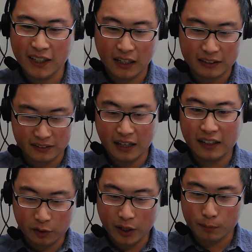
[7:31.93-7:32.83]
as,
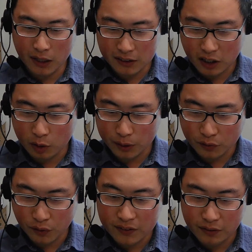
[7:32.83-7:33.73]
and you can imagine how
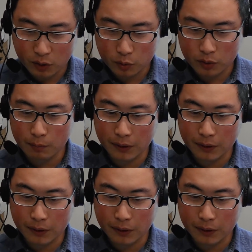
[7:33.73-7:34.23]
invasive those are.